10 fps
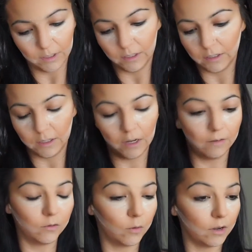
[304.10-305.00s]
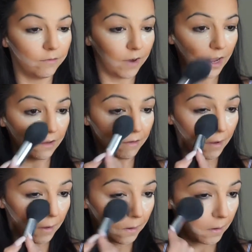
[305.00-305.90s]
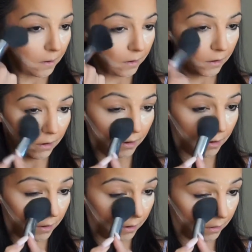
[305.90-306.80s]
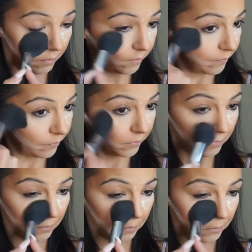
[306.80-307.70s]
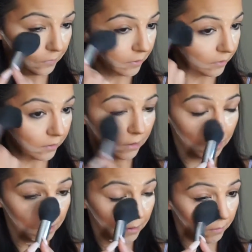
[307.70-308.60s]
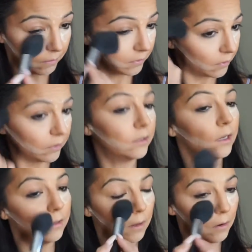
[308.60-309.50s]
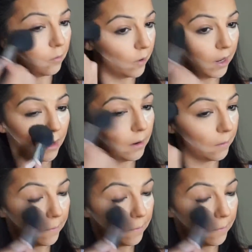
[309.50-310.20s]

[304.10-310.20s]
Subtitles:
this, the F25, And I'm just gonna start dusting away